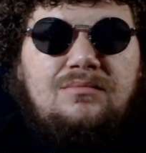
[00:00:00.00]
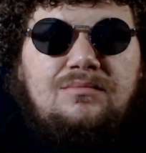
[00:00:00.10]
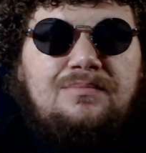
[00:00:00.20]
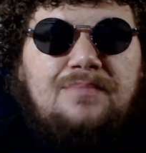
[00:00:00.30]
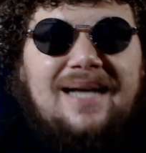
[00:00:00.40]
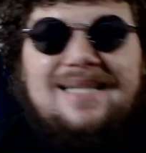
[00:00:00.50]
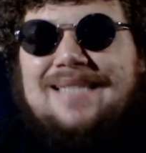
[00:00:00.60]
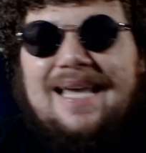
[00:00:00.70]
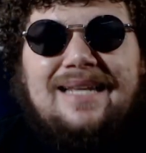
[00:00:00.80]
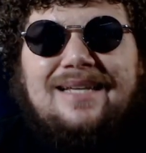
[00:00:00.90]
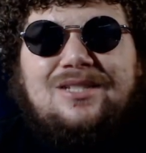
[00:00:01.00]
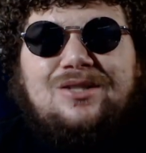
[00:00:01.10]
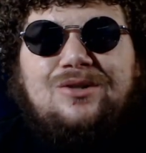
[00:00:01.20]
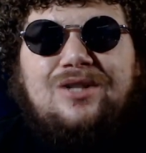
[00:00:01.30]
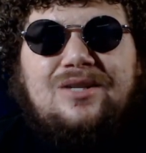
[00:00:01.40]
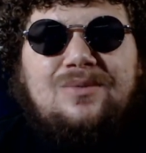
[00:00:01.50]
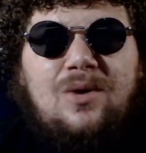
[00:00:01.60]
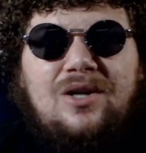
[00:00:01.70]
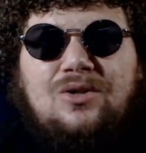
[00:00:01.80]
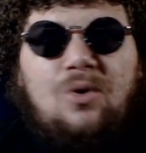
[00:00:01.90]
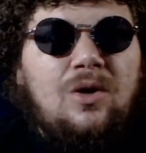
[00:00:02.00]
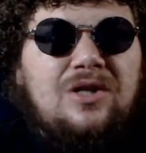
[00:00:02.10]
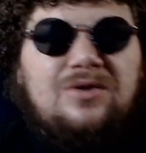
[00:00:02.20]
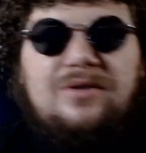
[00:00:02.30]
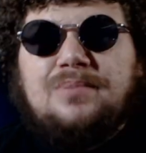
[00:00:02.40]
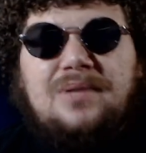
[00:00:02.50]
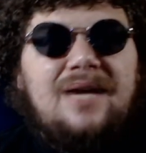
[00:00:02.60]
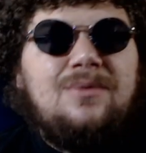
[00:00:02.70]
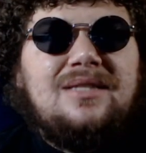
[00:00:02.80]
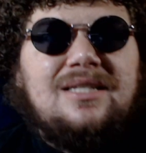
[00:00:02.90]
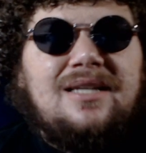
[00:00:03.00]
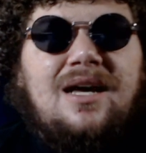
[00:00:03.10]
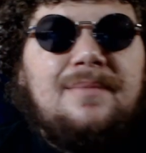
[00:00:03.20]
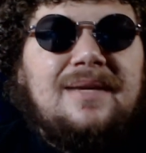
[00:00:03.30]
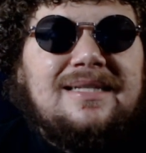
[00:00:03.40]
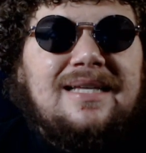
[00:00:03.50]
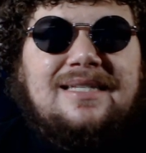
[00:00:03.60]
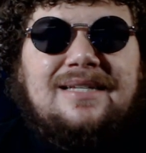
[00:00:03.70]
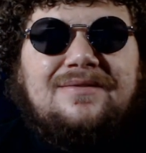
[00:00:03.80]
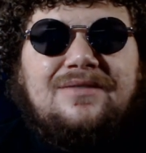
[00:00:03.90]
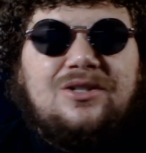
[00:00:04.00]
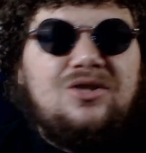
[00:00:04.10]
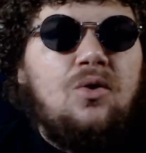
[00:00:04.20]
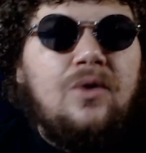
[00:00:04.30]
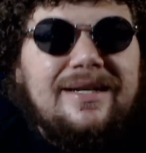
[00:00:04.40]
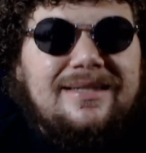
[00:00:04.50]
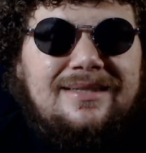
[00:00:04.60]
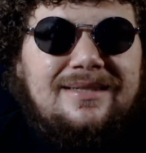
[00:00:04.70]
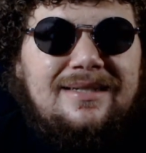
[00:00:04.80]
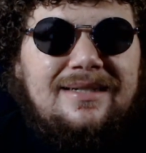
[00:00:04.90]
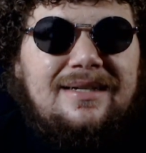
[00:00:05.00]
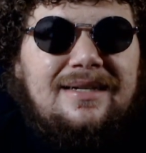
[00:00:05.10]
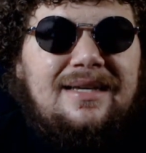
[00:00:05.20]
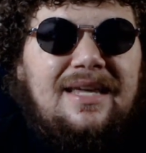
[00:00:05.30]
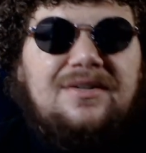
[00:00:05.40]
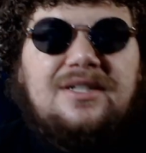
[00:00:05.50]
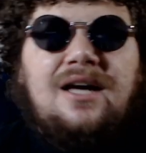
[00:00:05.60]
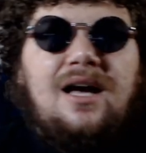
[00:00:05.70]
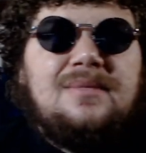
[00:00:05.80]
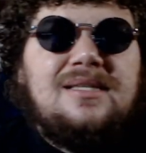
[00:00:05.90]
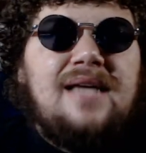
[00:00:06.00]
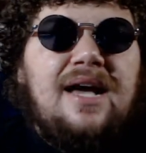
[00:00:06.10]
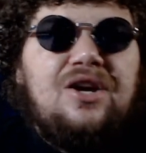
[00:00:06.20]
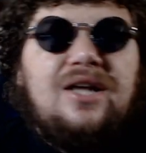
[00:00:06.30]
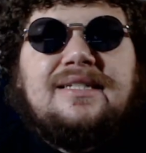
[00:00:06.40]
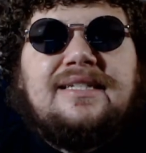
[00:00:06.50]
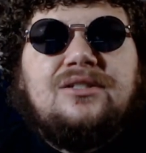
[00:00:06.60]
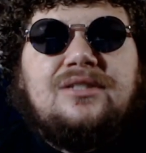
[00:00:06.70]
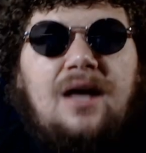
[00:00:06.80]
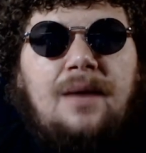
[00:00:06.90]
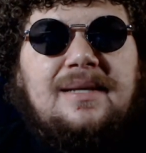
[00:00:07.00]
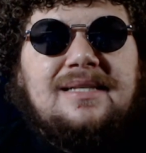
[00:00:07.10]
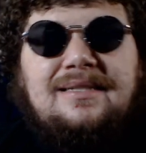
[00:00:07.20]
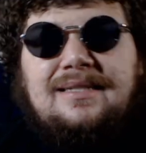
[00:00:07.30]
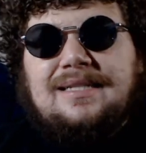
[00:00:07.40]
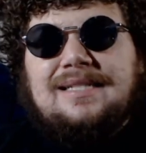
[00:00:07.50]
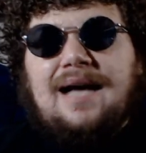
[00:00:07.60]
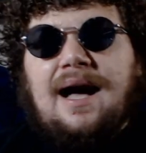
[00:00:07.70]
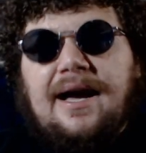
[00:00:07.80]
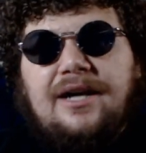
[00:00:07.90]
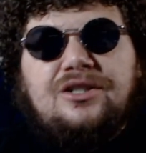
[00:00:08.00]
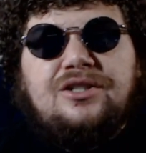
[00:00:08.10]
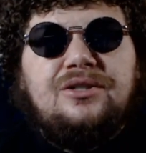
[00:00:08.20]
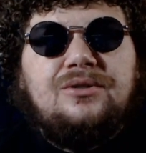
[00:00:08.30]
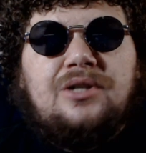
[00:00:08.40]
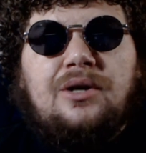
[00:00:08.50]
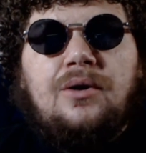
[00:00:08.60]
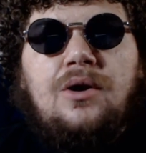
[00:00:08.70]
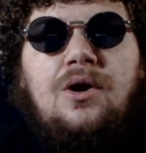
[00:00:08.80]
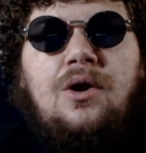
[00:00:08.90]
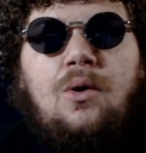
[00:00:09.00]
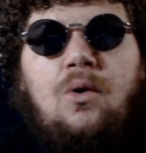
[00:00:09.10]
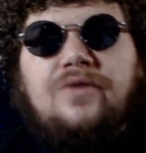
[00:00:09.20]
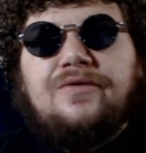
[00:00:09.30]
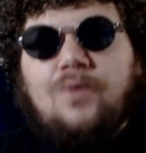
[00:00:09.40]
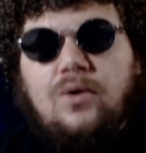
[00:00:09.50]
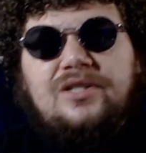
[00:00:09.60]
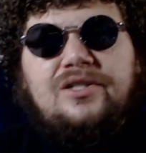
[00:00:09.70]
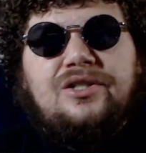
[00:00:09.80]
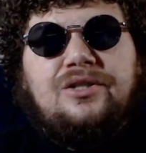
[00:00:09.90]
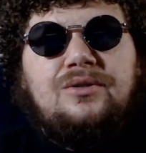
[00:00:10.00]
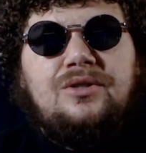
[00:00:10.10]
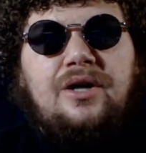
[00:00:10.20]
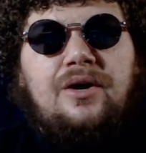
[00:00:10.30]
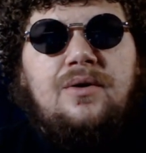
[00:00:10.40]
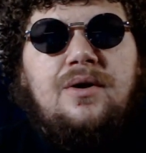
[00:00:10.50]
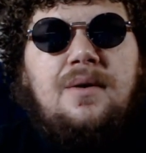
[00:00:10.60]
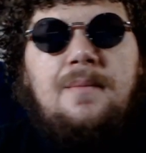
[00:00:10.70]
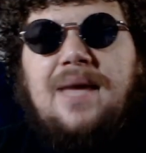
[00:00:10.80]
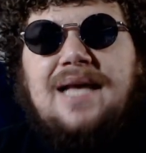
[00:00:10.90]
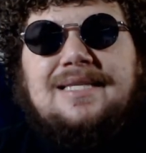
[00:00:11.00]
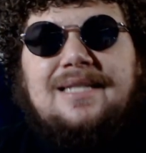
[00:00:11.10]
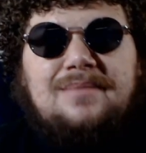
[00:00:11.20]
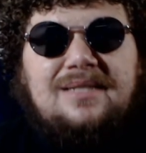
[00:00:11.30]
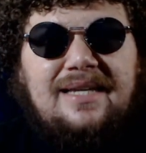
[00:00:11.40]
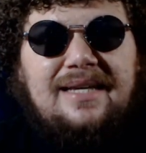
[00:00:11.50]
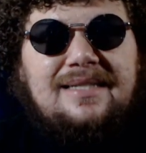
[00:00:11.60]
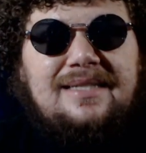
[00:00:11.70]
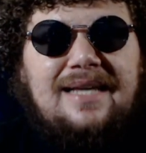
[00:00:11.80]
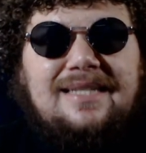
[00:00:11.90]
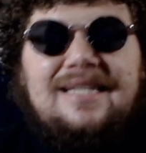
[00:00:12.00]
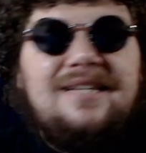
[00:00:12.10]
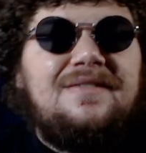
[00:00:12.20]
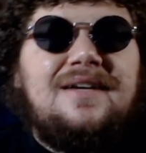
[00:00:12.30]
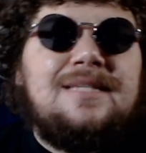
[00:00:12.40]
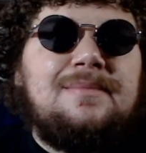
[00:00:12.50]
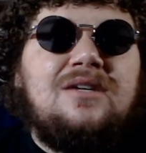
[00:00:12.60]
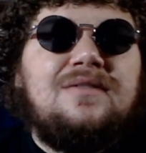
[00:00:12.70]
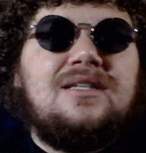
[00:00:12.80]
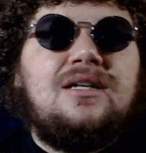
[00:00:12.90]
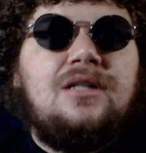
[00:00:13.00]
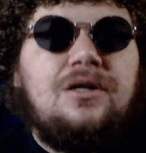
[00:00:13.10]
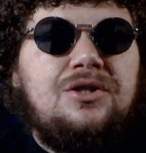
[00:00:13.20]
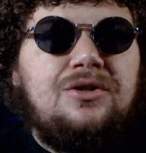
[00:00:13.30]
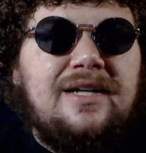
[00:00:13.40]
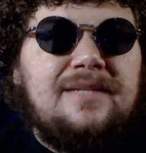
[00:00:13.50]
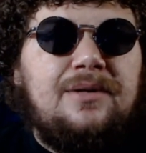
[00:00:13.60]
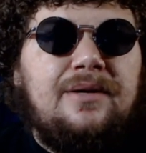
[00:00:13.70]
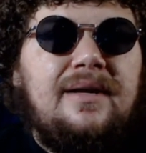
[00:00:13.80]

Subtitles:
by sadists who just want to torture or play with the zombies as if they're toys. Even Tom's desire not to kill zombies until he's hired to do so, or forced to do so, makes some sense, as he defines himself as a closure expert.